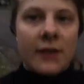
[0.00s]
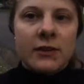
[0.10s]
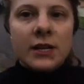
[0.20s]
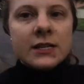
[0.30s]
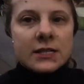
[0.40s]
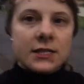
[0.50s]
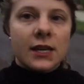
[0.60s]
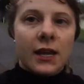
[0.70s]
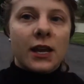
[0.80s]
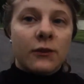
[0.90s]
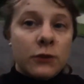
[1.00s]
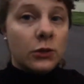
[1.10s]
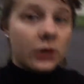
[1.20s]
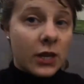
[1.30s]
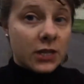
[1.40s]
evidence, and if you
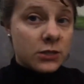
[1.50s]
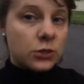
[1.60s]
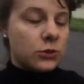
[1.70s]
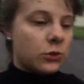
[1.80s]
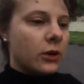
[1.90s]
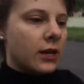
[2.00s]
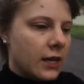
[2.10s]
look into